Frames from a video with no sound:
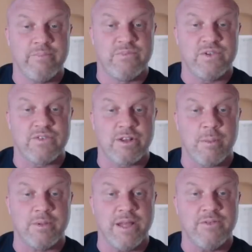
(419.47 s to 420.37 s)
just a
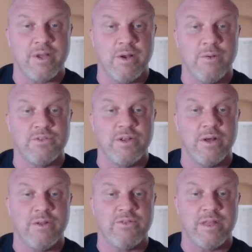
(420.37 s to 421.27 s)
couple of days ago, she
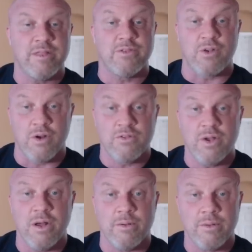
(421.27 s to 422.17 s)
noticed that the scar is
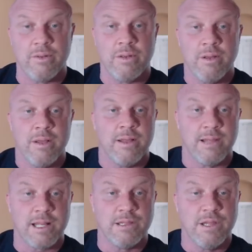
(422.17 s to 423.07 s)
gone.
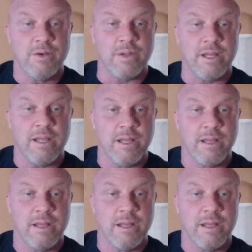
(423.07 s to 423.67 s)
Like literally,